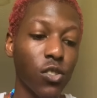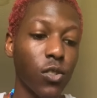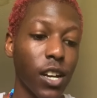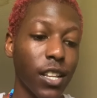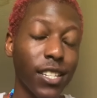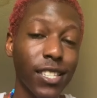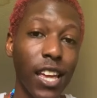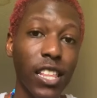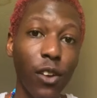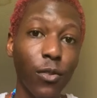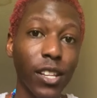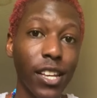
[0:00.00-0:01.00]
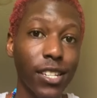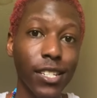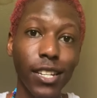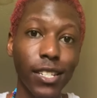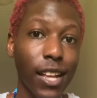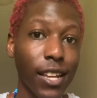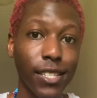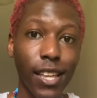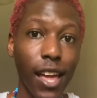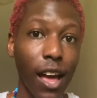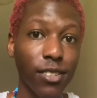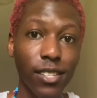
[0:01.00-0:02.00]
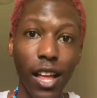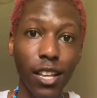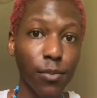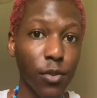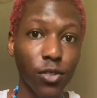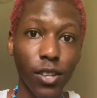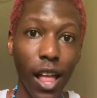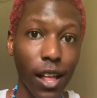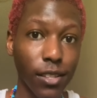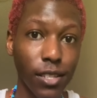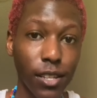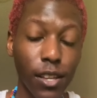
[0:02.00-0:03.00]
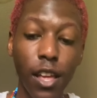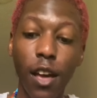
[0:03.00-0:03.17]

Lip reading: you'll understand that religion does not stand outside spirituality,